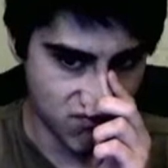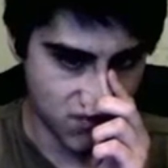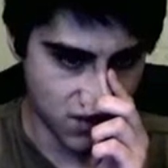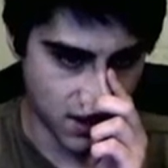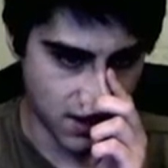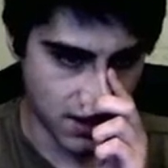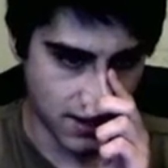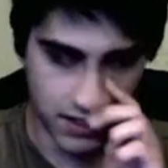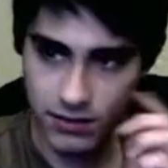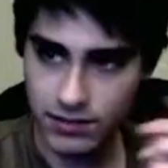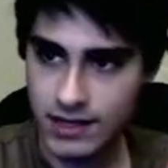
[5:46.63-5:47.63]
You
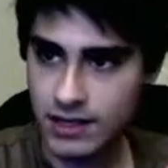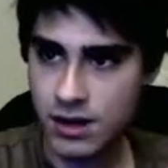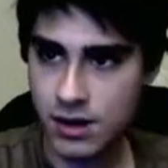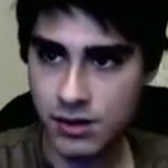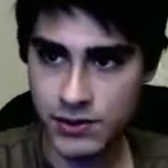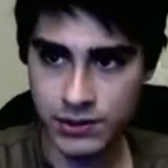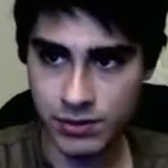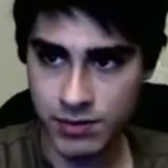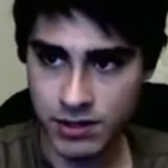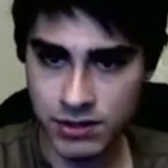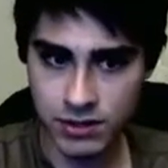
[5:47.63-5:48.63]
don't need to YOLO it too
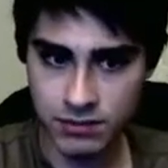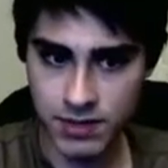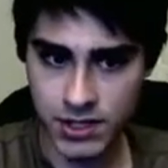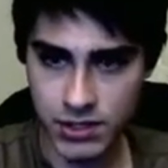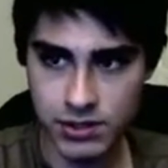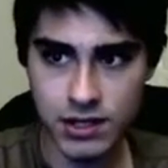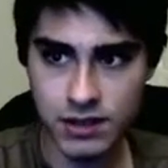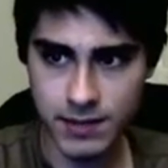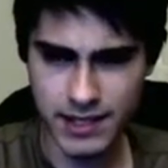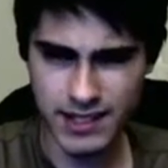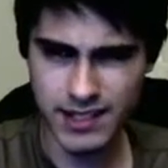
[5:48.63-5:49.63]
much. Just make sure you kill him and
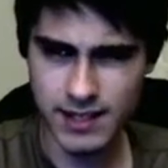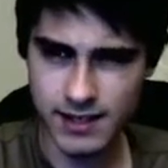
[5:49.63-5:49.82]
get the gun.